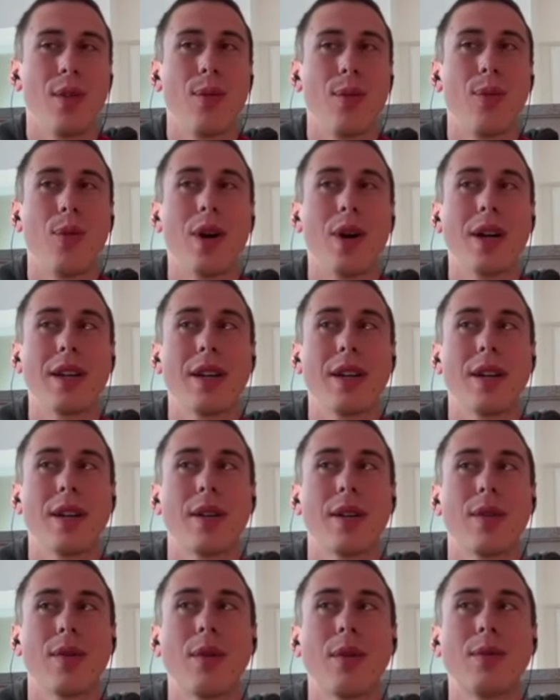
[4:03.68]
what
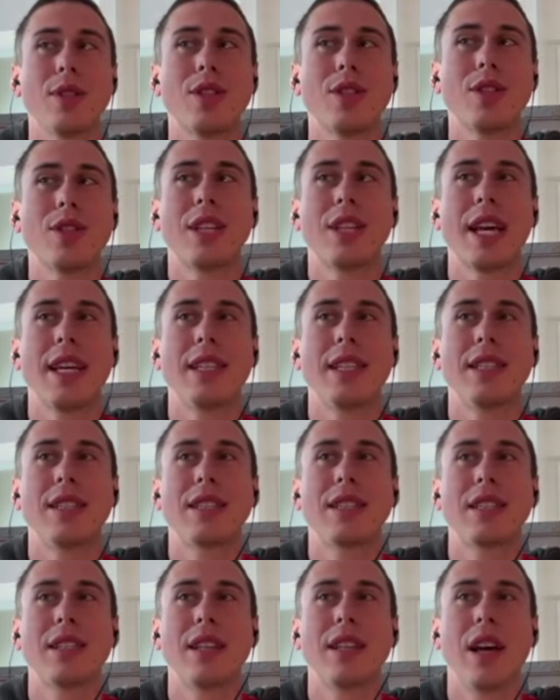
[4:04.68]
would you say
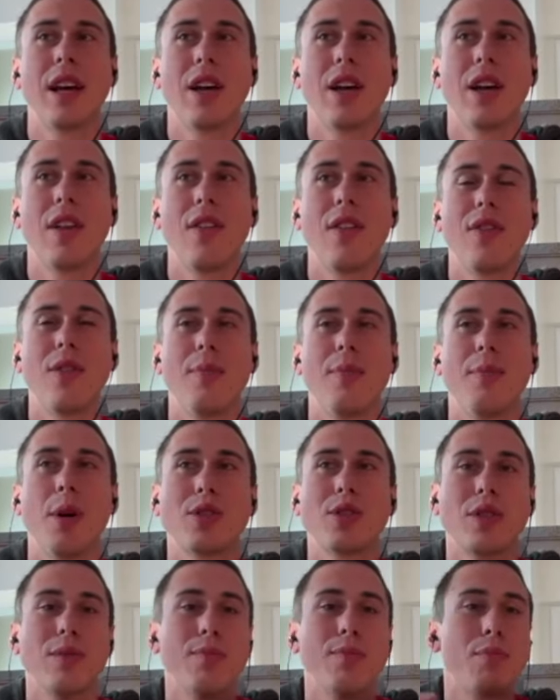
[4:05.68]
is the
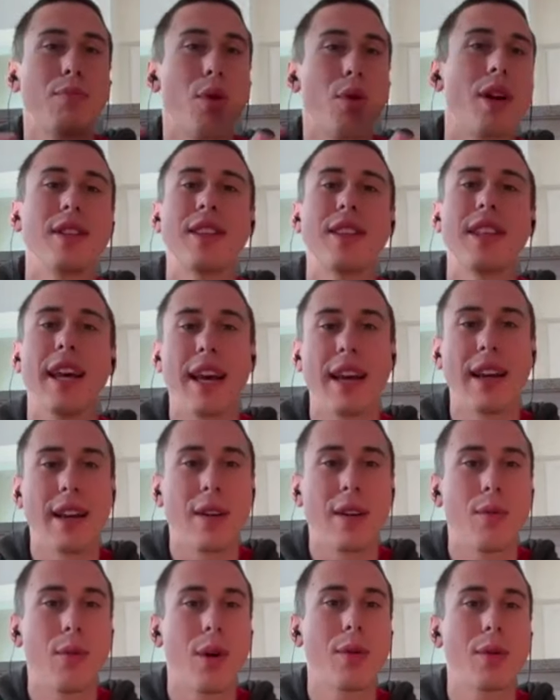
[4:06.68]
most important thing?
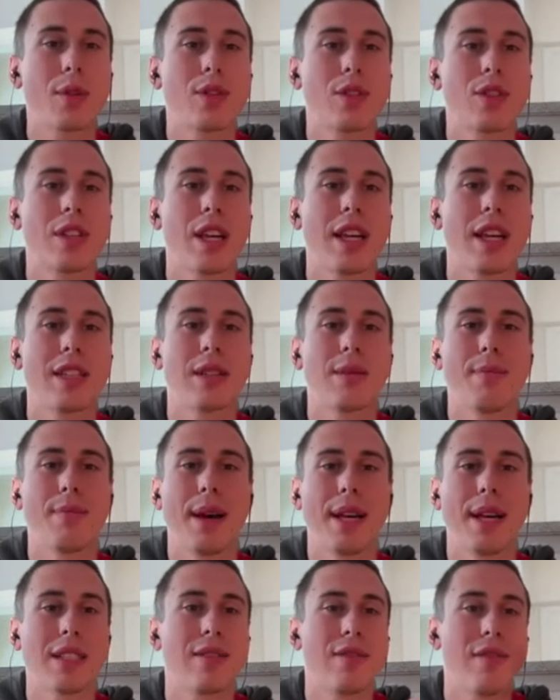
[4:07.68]
What would you say is the
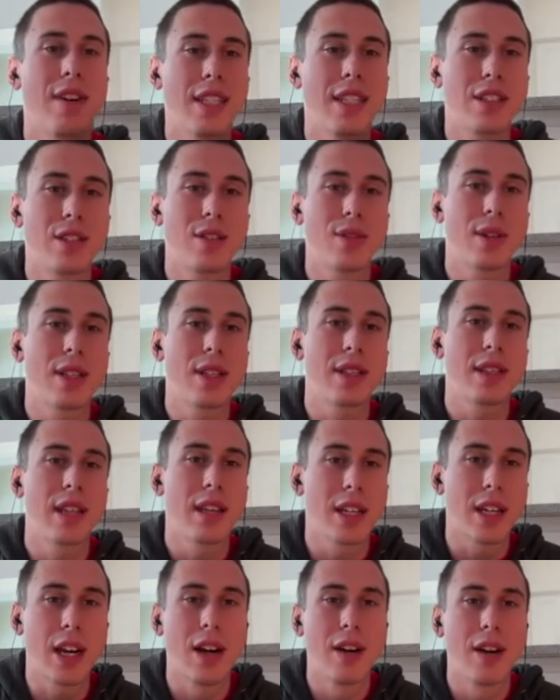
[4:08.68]
best advice you can
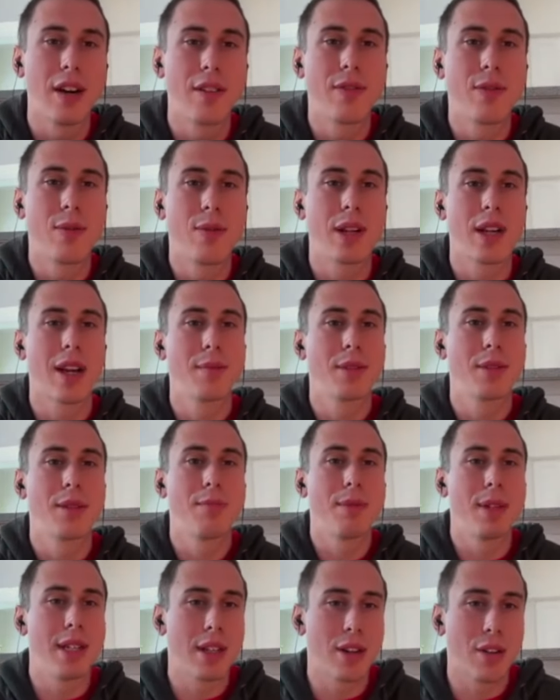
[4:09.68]
think of when it comes to
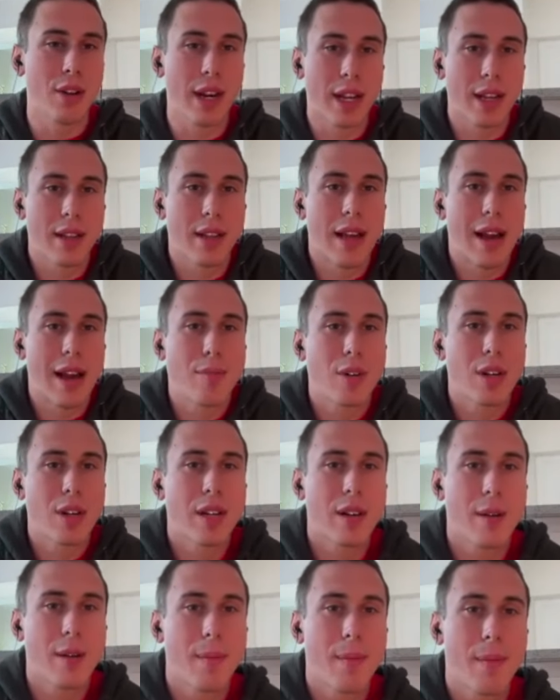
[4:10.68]
being a great
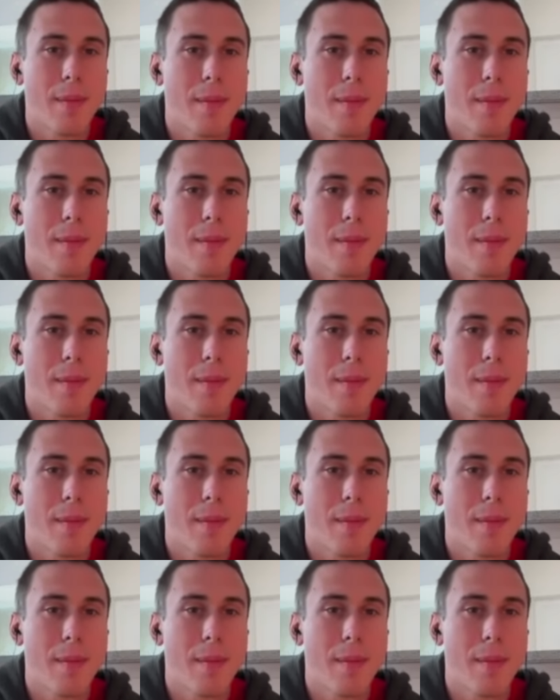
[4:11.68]
collaborator?